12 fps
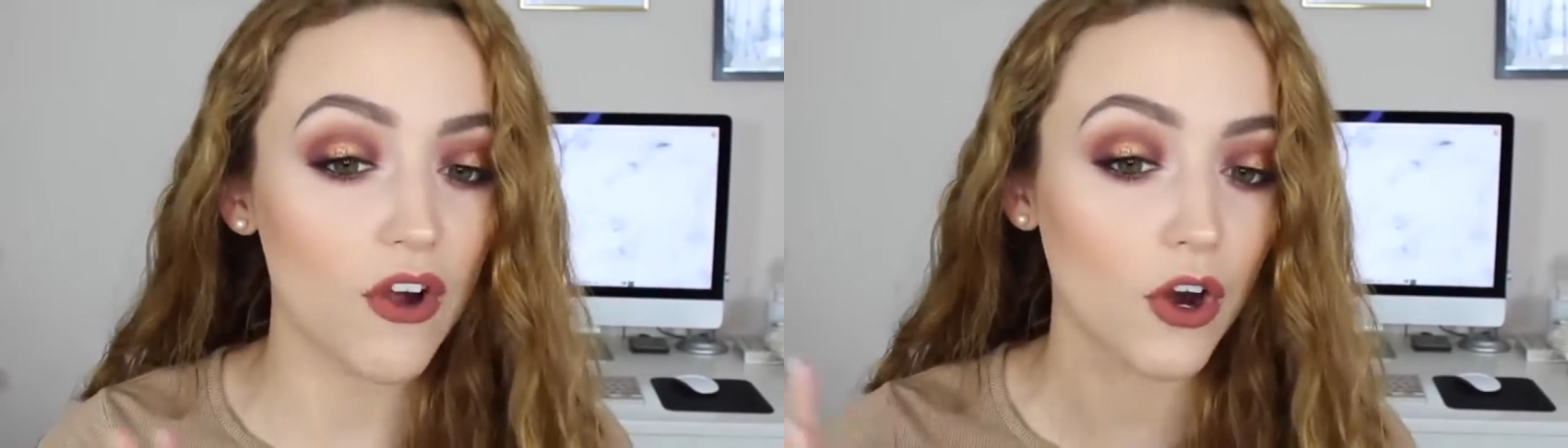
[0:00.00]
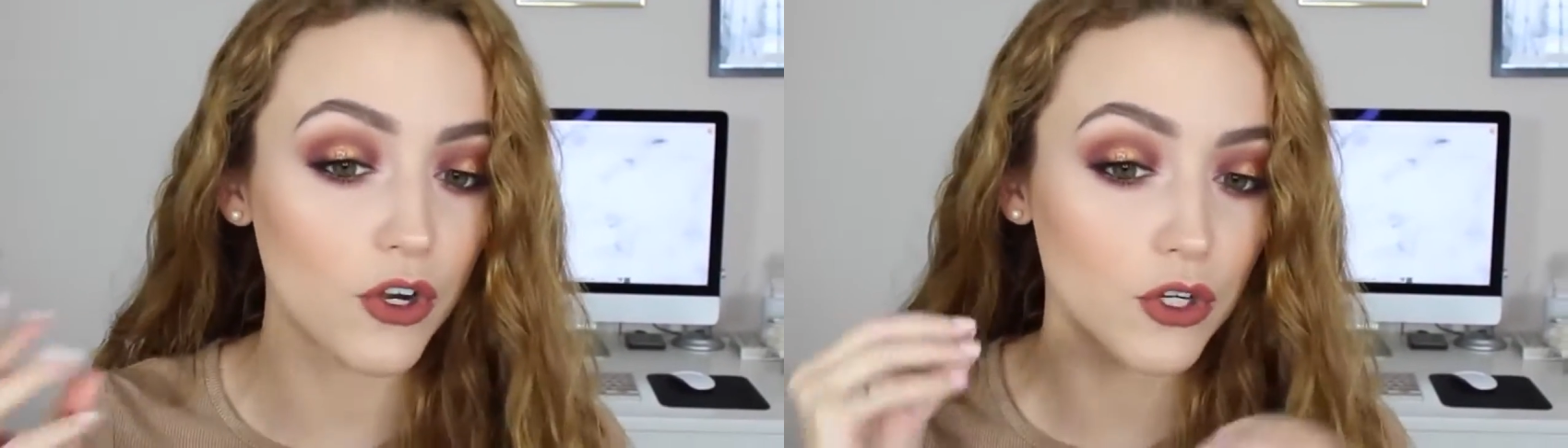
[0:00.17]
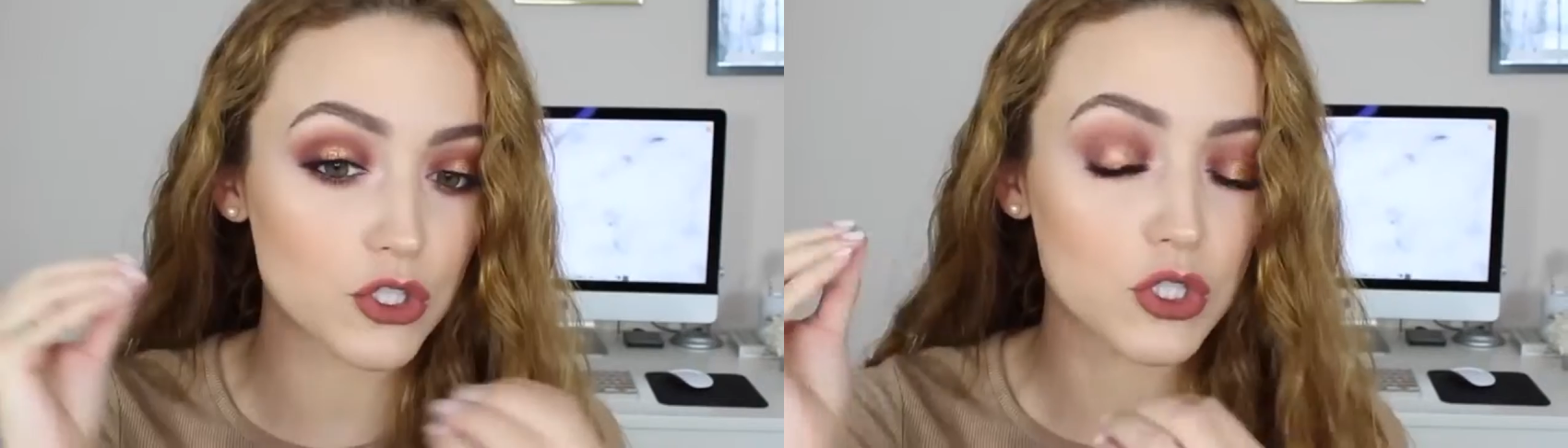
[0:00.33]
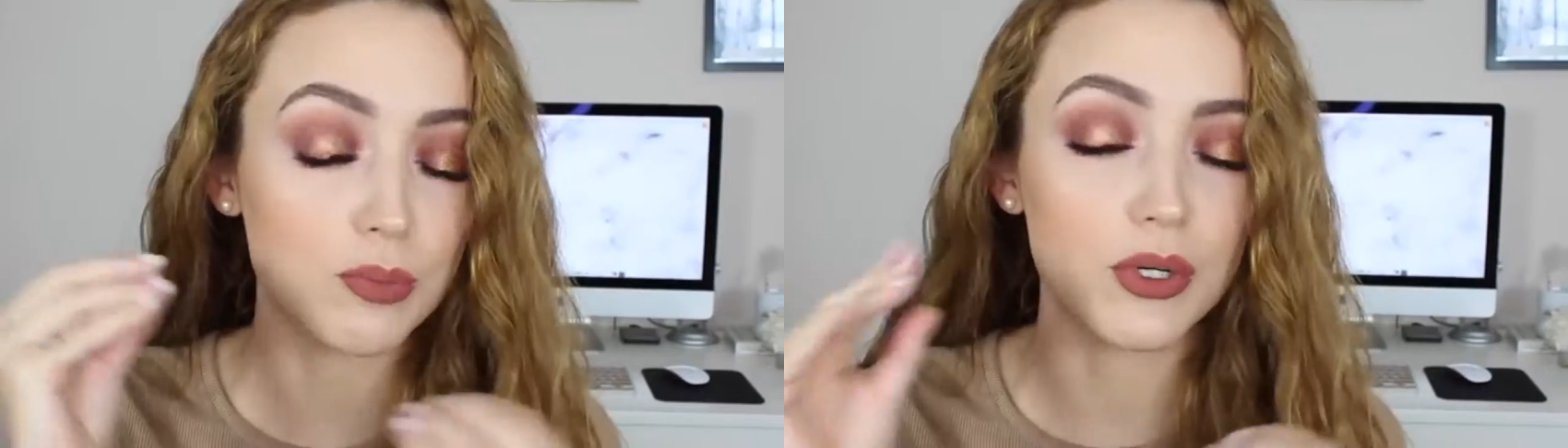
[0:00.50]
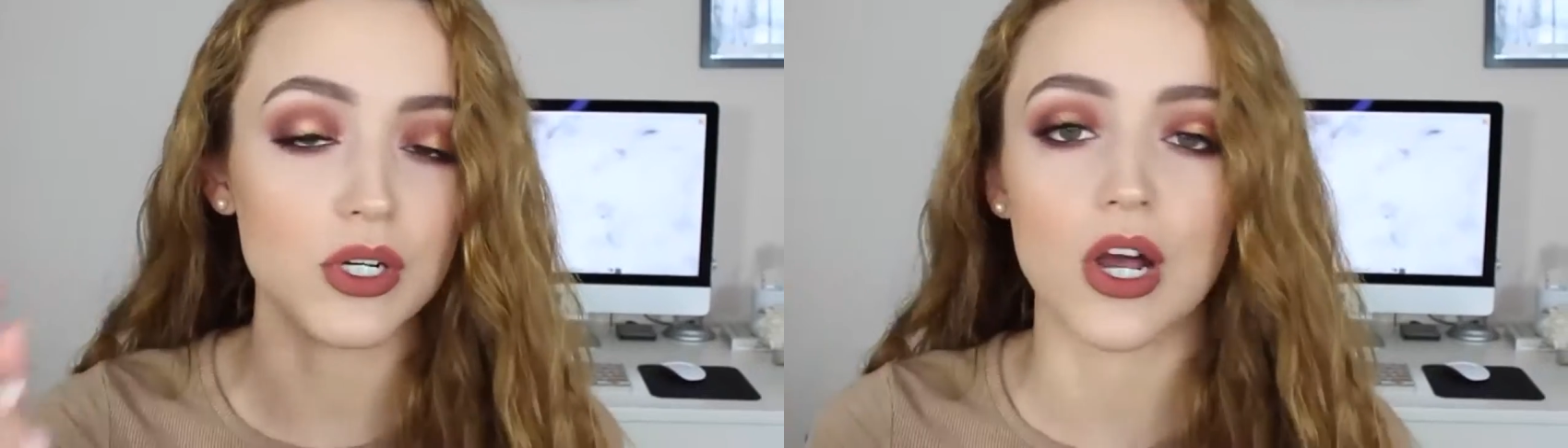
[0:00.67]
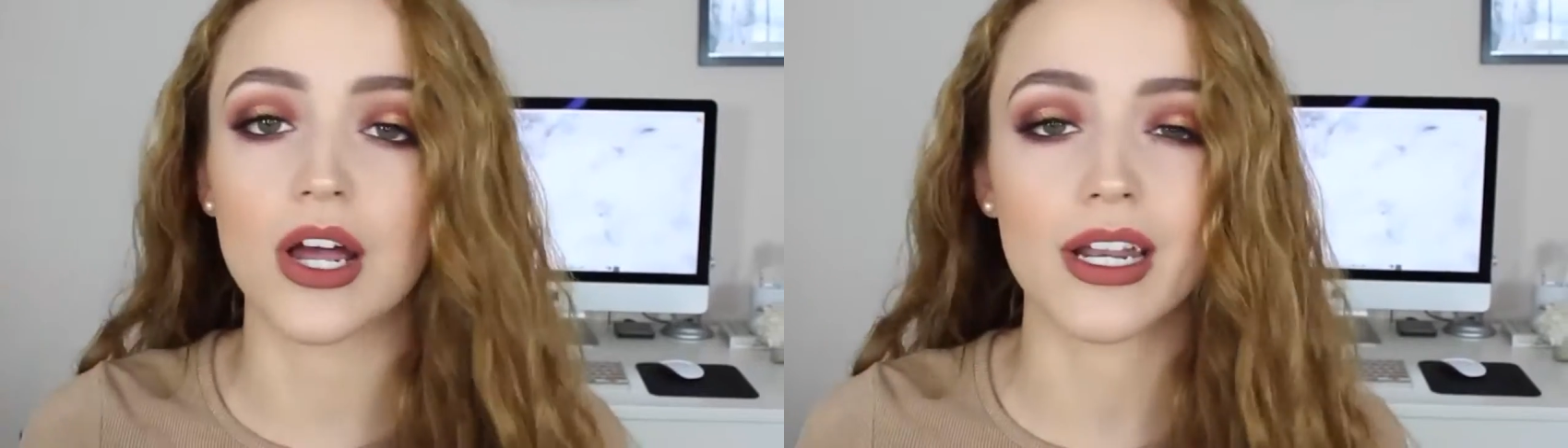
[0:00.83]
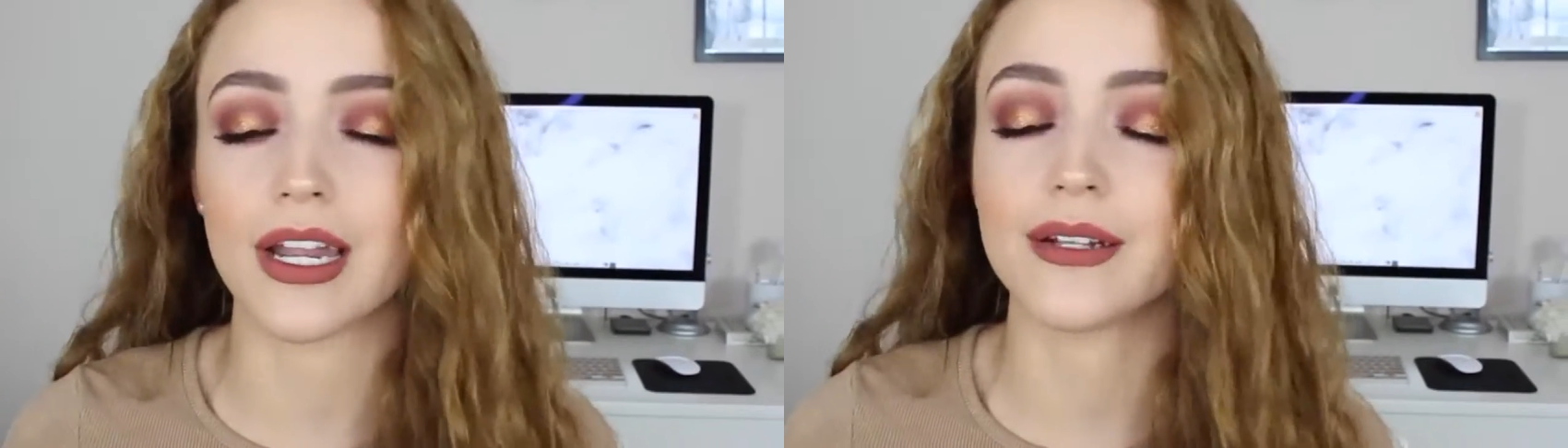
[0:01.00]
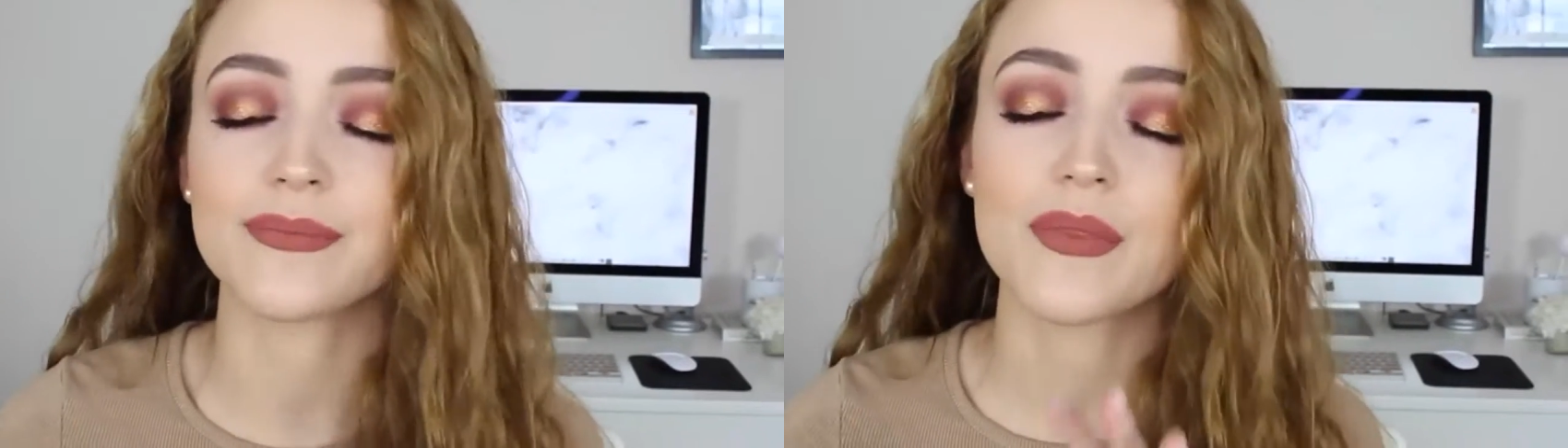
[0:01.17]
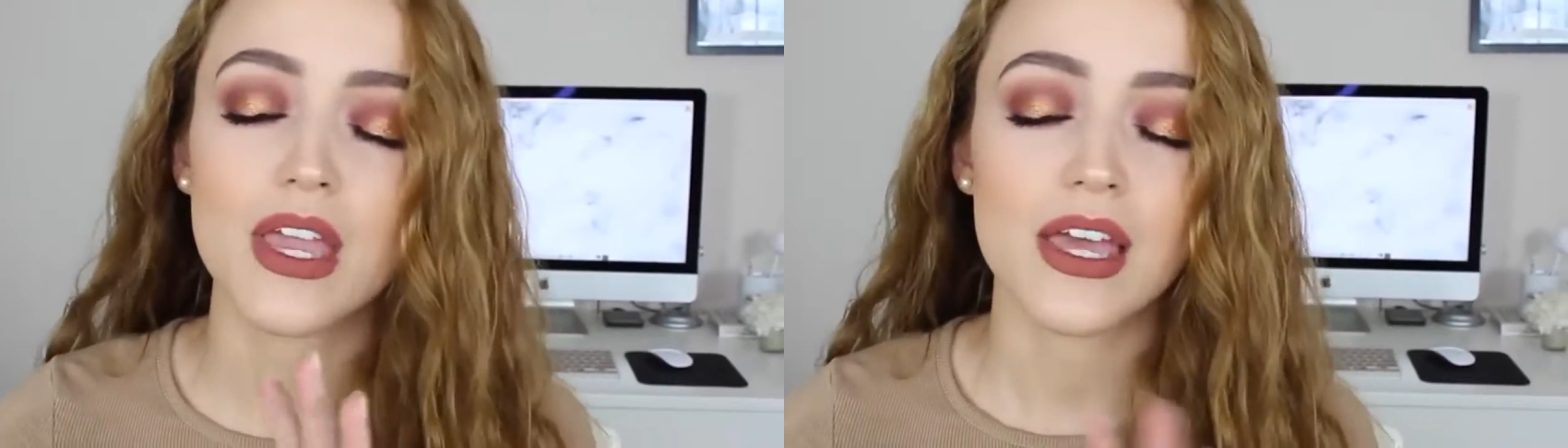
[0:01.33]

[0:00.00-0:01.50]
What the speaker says: harder to put on and